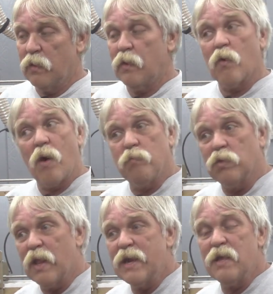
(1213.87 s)
There are
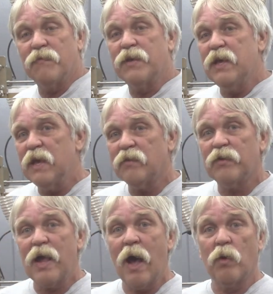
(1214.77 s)
plenty of
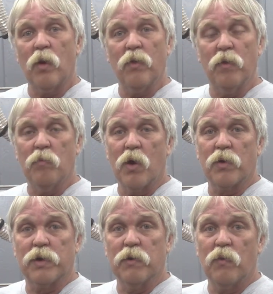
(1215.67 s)
kits out on the
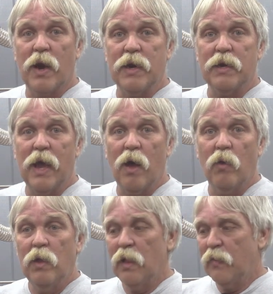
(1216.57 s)
market right
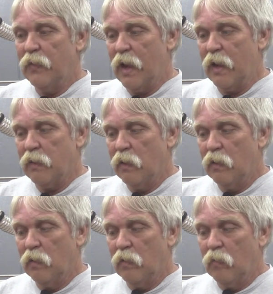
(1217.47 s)
now that
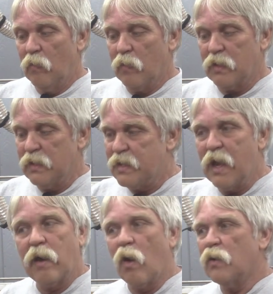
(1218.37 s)
can
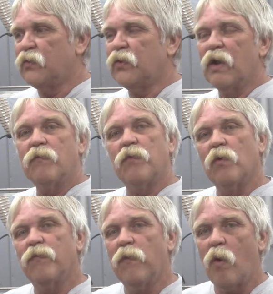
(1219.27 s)
take on several
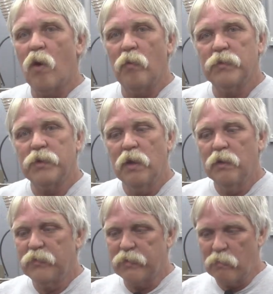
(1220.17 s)
forms.
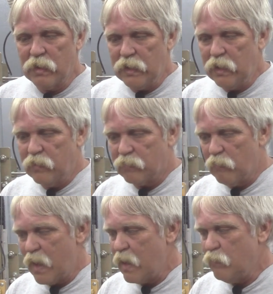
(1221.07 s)
Some of these
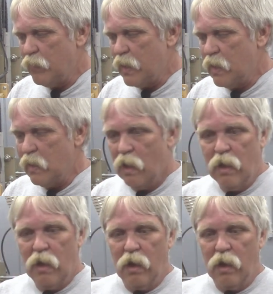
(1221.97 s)
may be